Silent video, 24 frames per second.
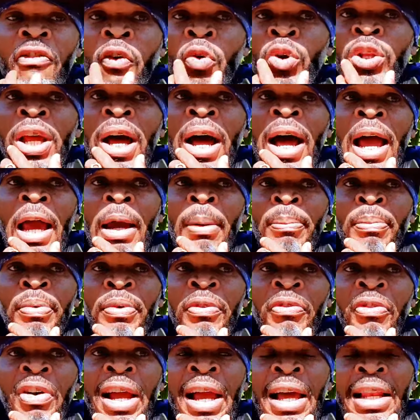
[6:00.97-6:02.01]
Foota hype
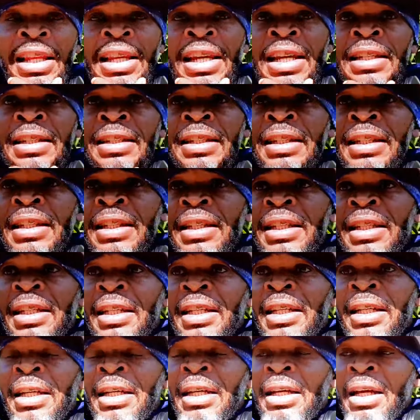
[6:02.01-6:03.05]
violate.
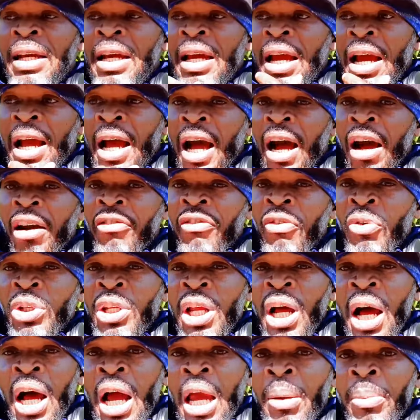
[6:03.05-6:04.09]
And
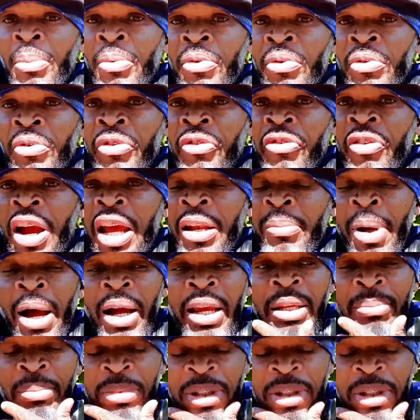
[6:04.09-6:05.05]
Foota hype find back